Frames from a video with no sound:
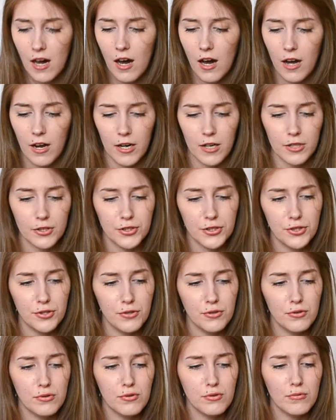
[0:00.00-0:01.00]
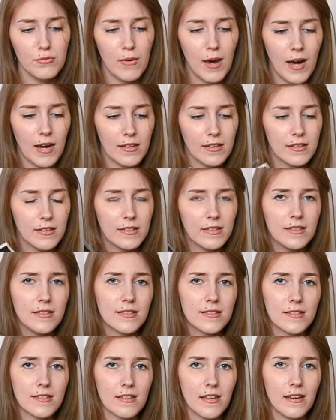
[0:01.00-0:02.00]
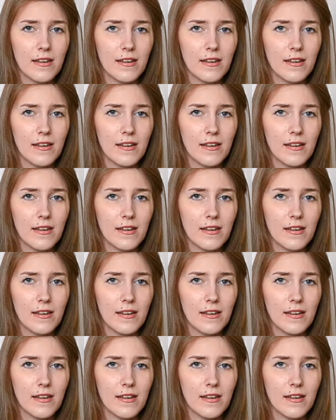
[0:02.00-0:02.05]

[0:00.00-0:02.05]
are two mangas,